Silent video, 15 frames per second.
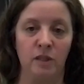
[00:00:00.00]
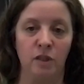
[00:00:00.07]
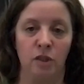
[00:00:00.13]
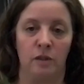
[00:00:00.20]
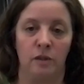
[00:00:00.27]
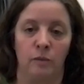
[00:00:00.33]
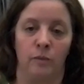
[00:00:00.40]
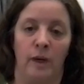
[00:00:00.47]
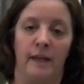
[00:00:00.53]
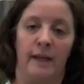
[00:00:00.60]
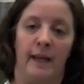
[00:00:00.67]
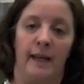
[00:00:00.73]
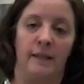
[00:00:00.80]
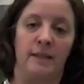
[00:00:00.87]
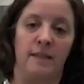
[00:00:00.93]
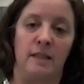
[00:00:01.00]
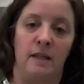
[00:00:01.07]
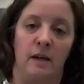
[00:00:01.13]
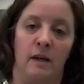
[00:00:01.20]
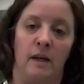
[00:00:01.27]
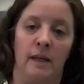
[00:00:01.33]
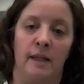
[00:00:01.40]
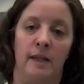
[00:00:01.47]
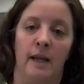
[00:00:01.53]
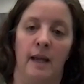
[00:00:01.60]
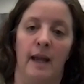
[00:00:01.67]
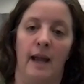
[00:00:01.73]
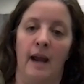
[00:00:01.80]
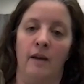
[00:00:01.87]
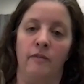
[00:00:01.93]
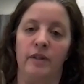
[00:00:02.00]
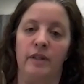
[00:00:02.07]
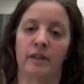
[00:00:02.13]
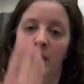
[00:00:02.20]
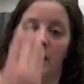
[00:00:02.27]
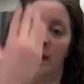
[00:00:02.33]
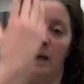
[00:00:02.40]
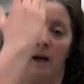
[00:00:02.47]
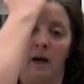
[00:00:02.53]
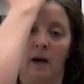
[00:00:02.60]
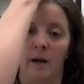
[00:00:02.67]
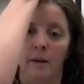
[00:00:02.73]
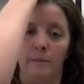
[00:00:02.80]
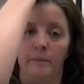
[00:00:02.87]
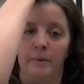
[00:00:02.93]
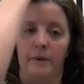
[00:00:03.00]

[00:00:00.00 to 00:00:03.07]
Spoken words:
on the right-hand side, everything up